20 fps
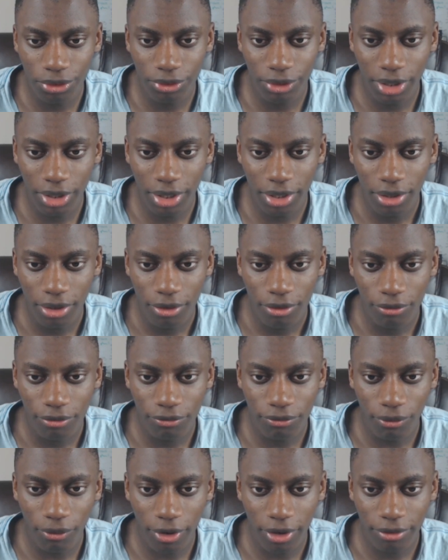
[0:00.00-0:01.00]
3,
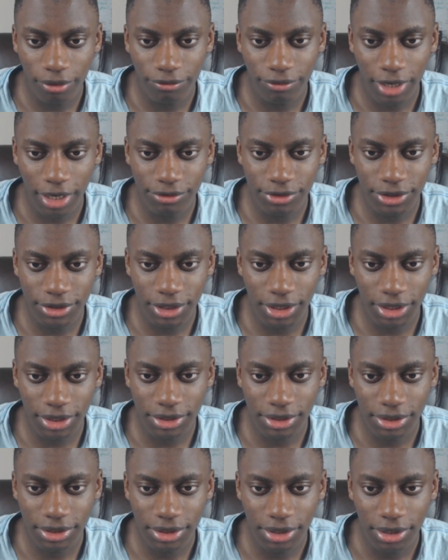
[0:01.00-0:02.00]
4, 5, 6.